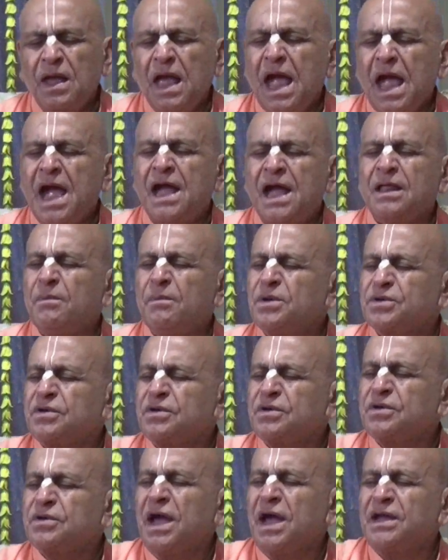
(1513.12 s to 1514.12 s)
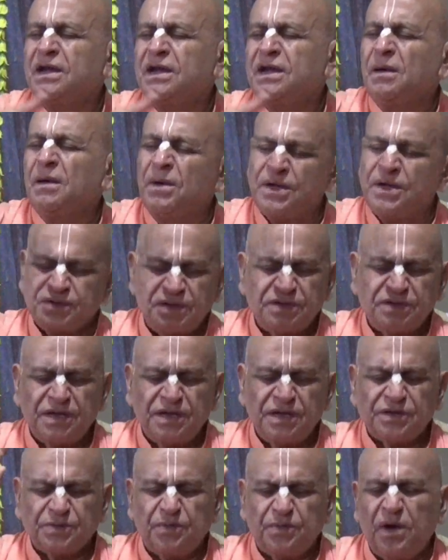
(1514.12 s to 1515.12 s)
and they misguided the masses
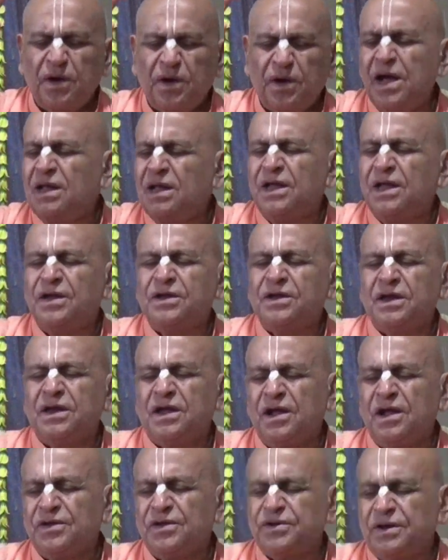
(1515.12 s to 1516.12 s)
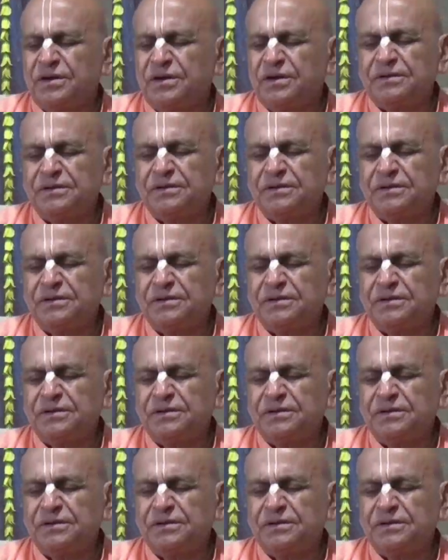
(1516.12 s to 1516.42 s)
and spoiled the Indian culture.